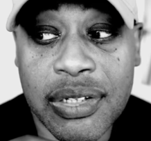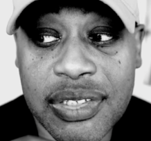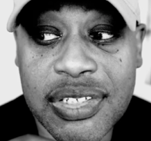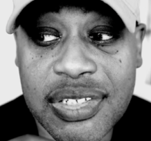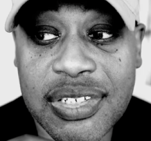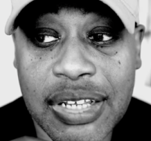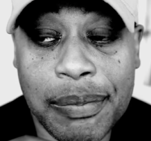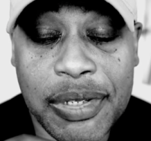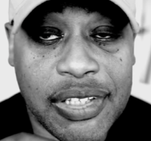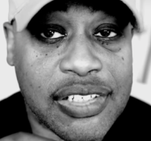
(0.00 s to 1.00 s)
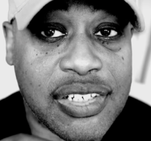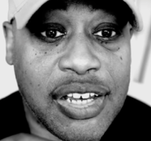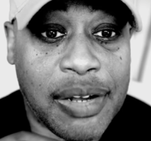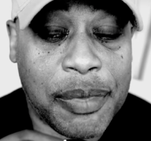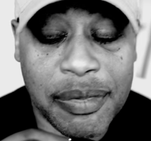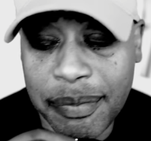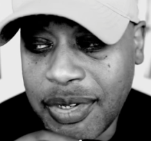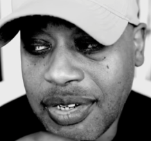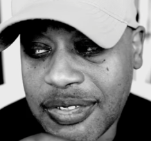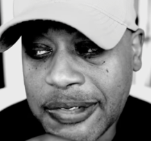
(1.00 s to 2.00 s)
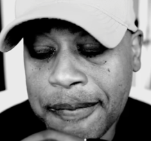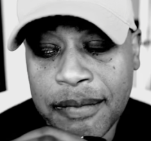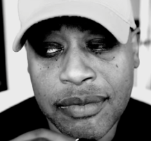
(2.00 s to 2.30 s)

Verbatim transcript: This is something that's coming because